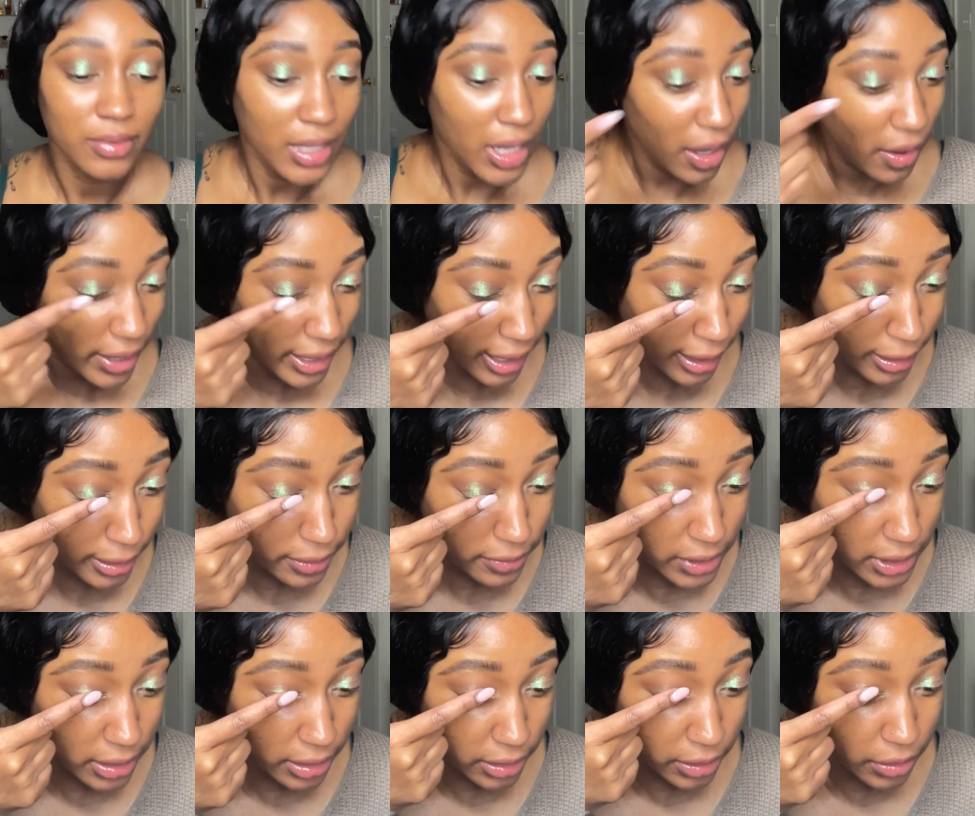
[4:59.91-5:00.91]
Oh, it kind of gives
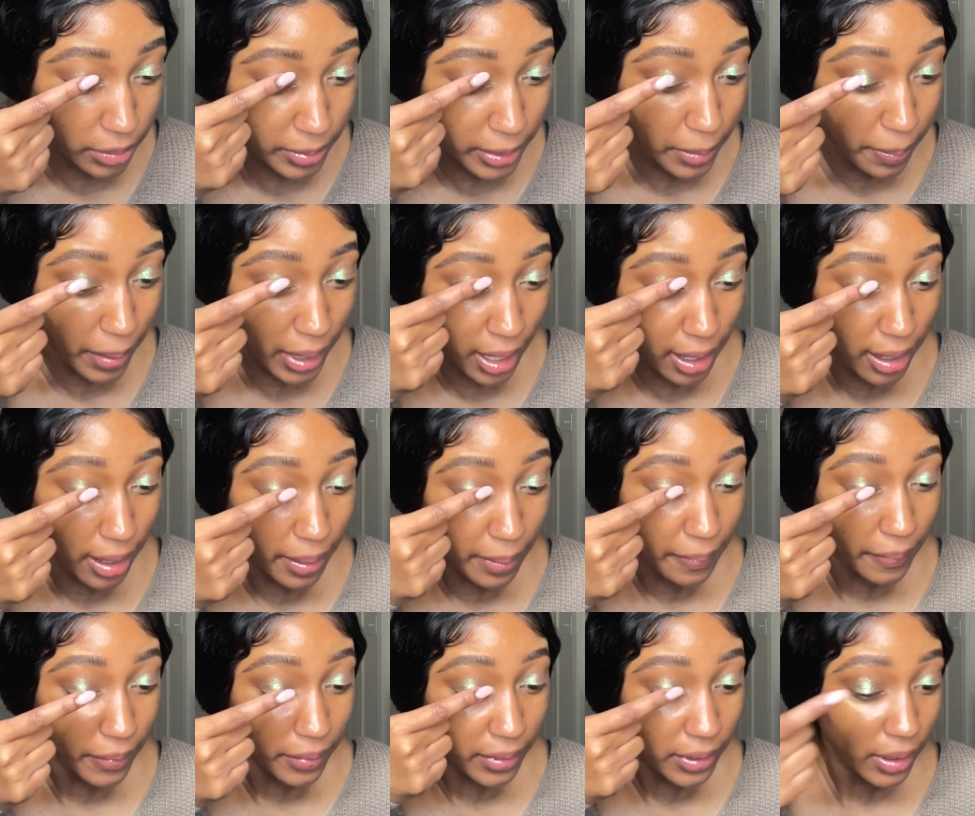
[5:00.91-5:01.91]
it a little bit of pop.
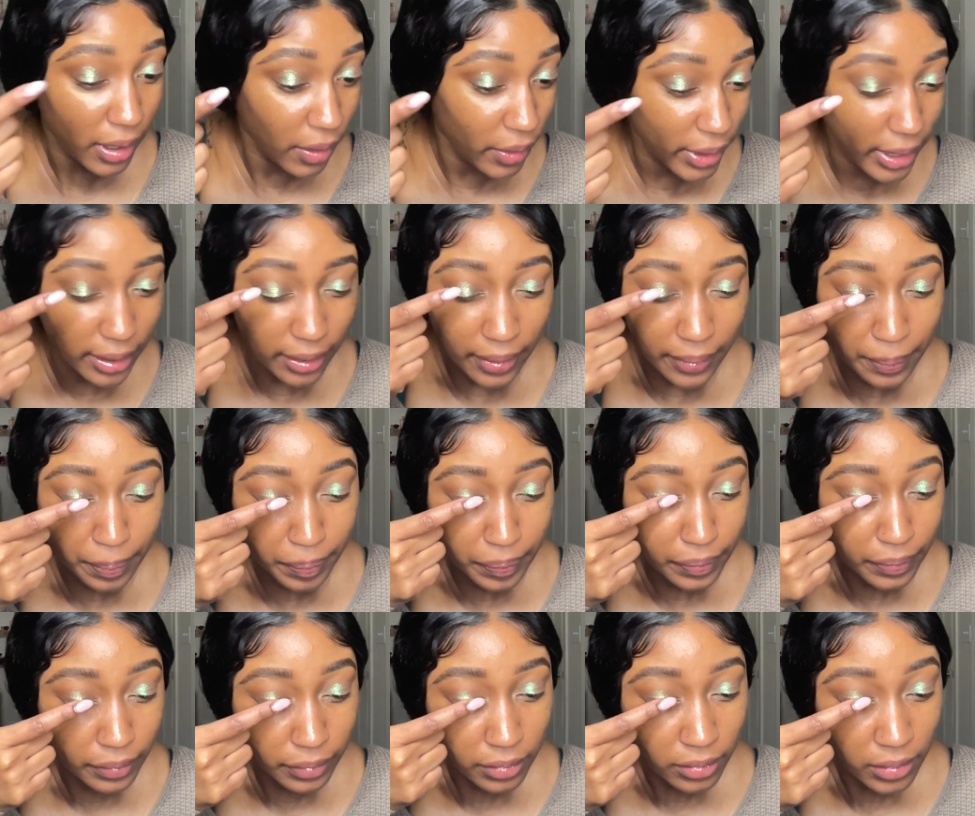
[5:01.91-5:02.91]
Oh yeah,
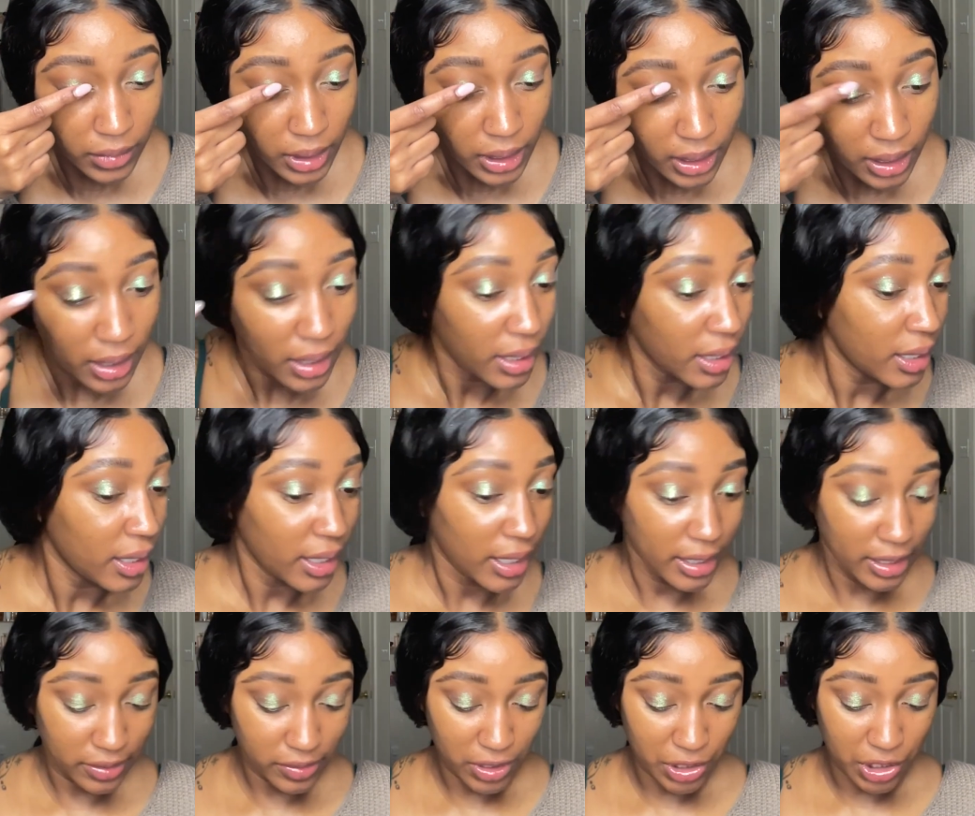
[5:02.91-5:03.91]
it gives it